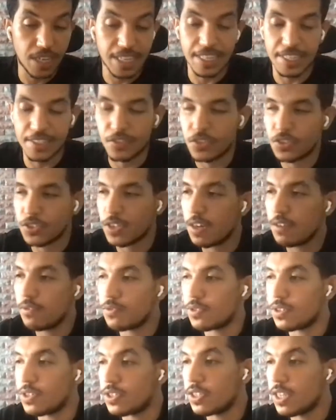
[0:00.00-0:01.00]
in this
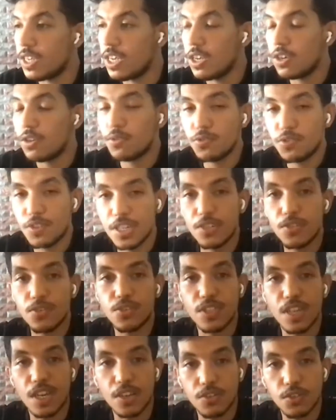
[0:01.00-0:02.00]
conference,
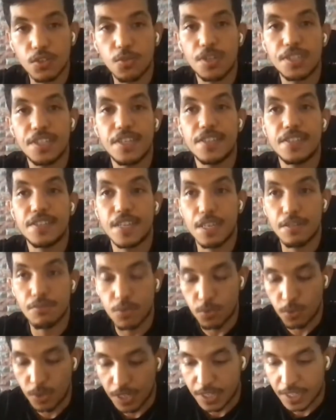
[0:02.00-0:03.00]
containers are nowadays
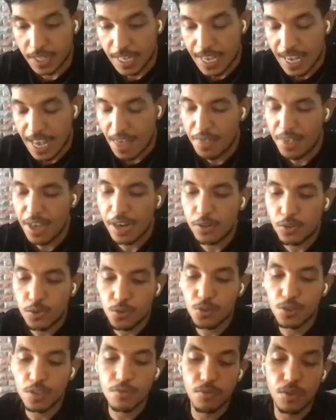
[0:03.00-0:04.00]
everywhere. And they are
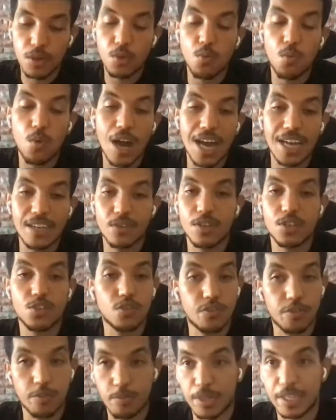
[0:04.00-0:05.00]
used for a wide range of
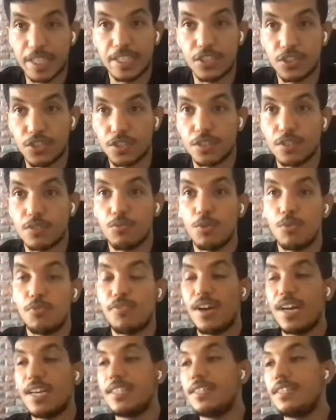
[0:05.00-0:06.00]
applications. We'll
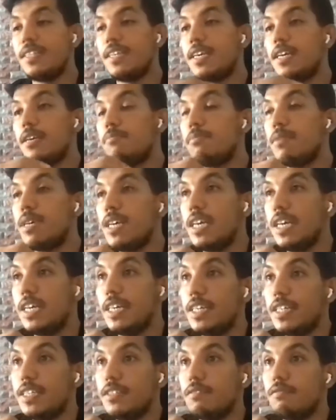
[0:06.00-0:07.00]
find them
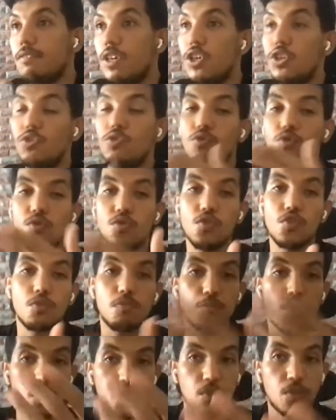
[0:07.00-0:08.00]
in a huge
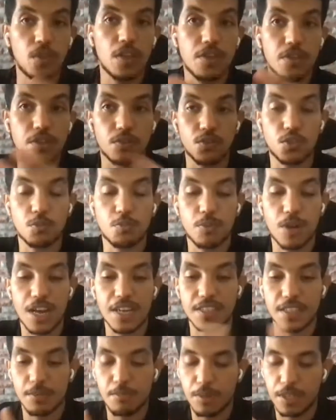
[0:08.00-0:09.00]
monolith
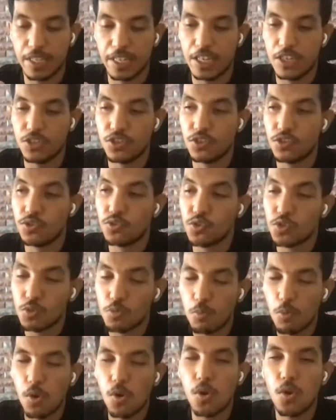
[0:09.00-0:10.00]
enterprise application to
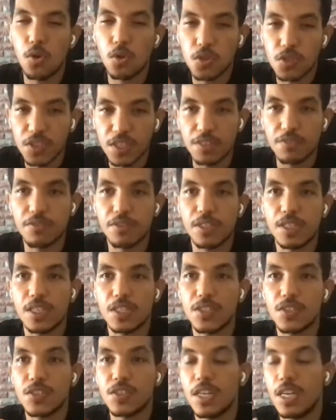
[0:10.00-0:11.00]
small serverless